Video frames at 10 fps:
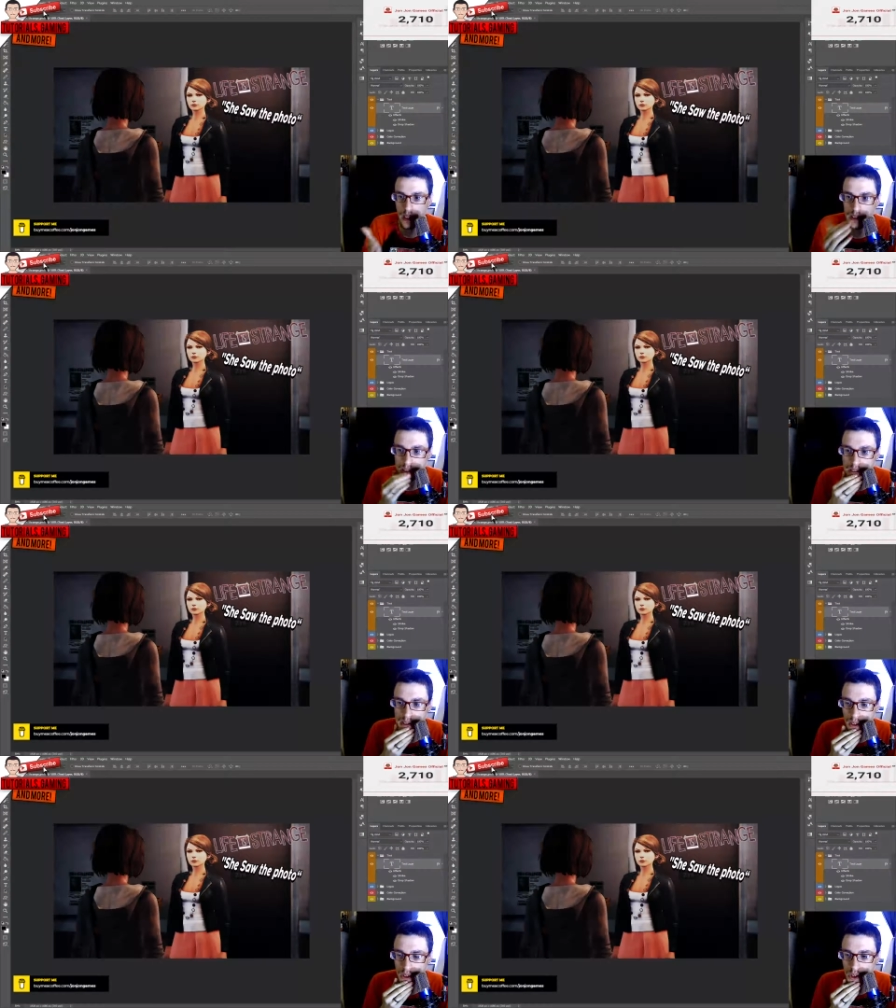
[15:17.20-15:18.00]

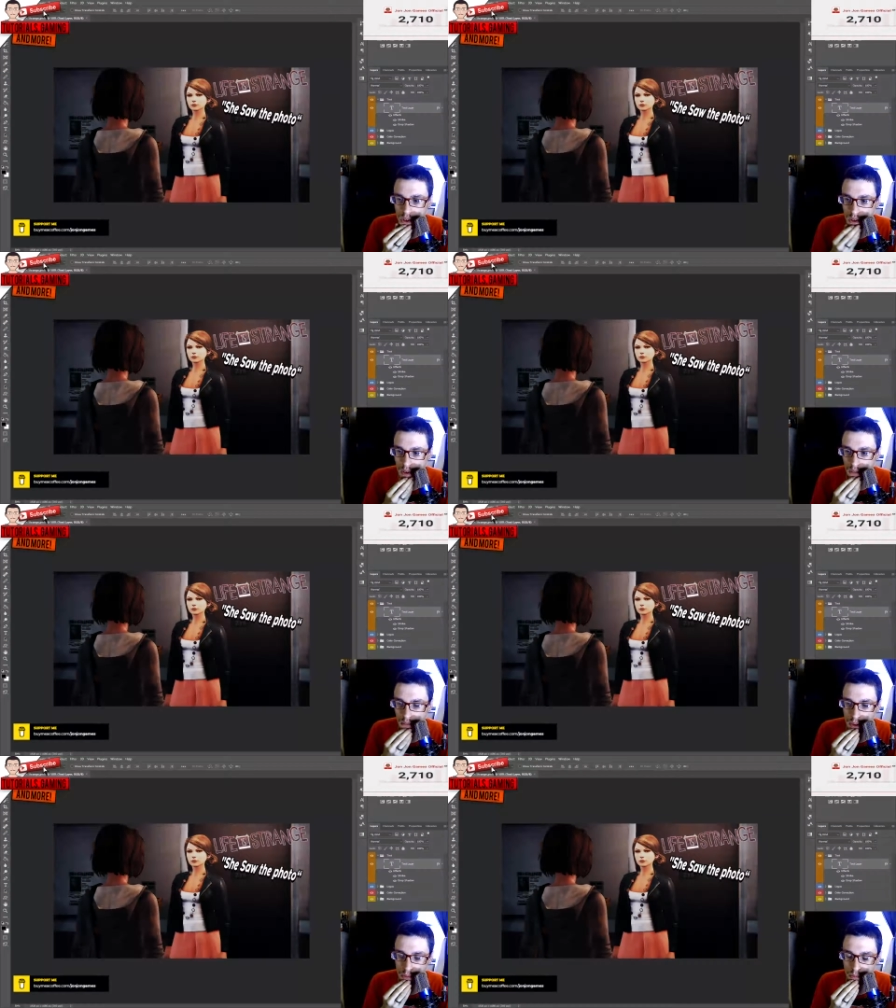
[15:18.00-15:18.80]
starter
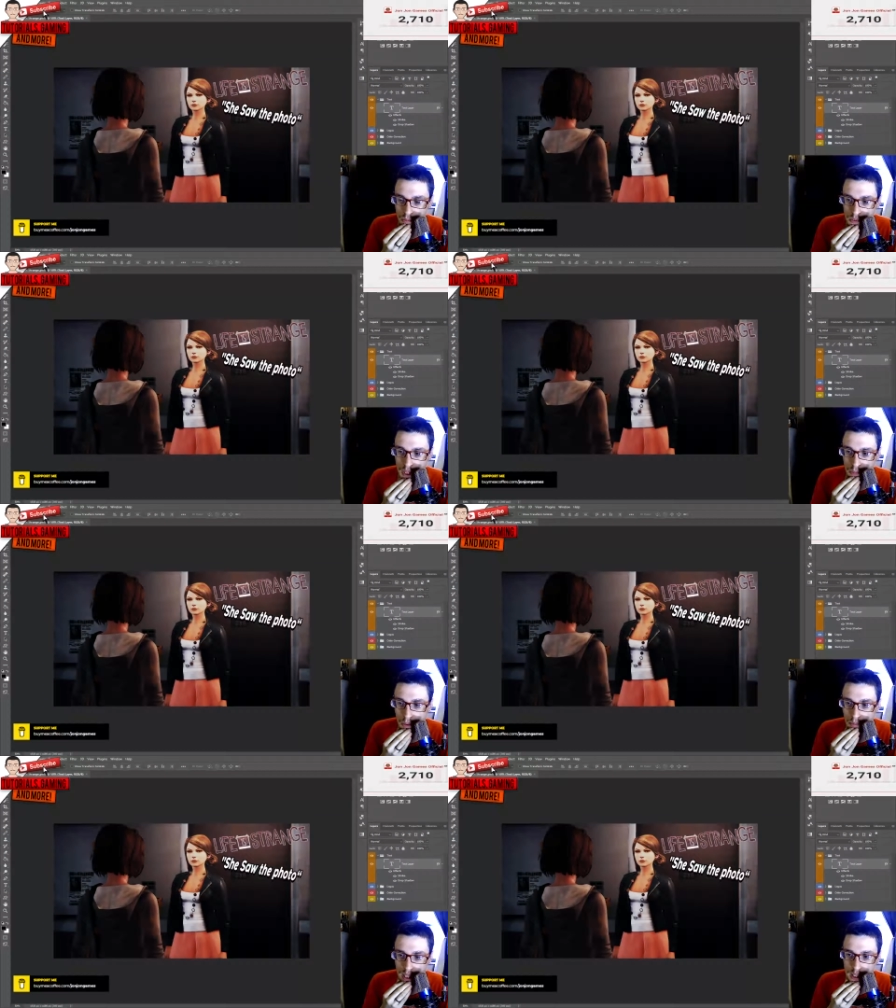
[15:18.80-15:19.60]
thumbnail template
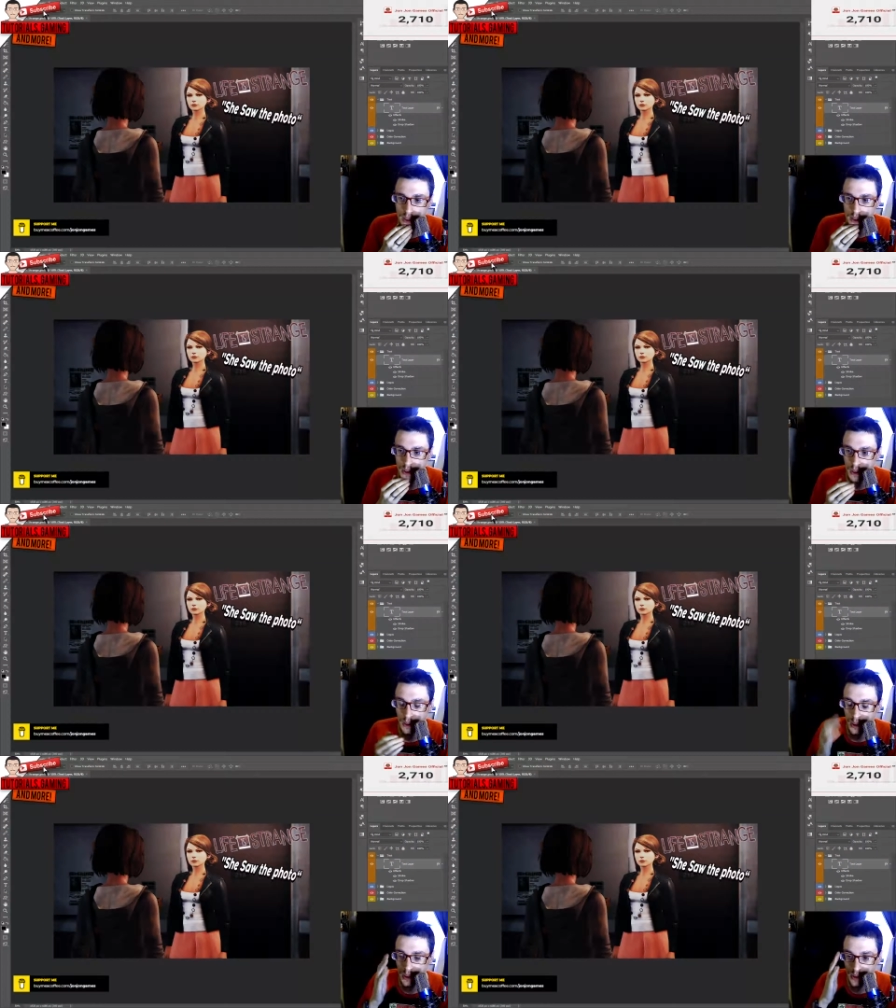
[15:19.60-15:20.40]
pack
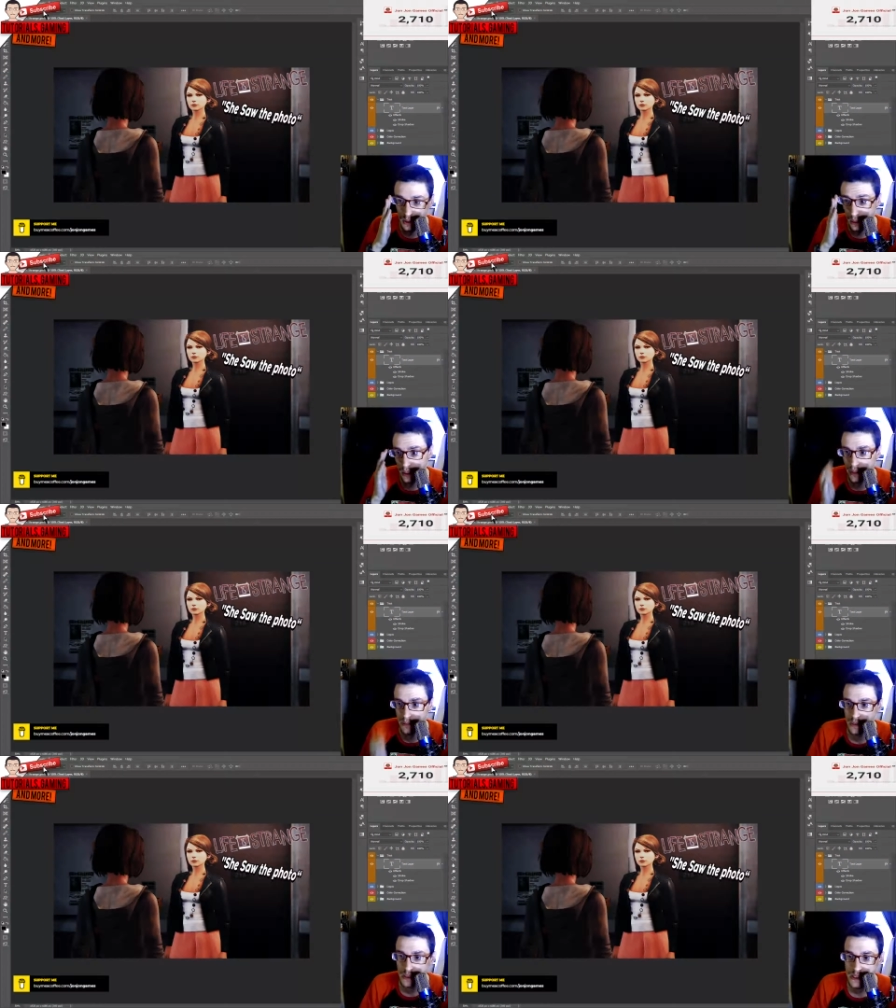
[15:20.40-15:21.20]
that I can
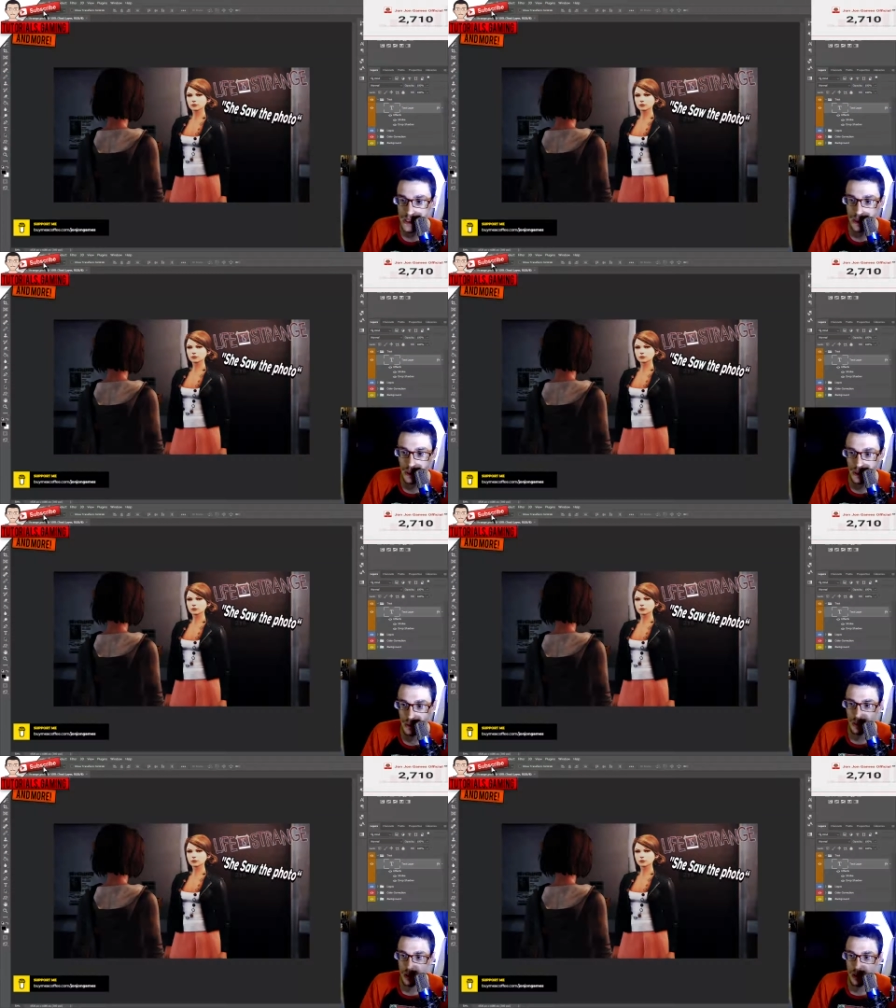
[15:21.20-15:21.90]
release to y'all,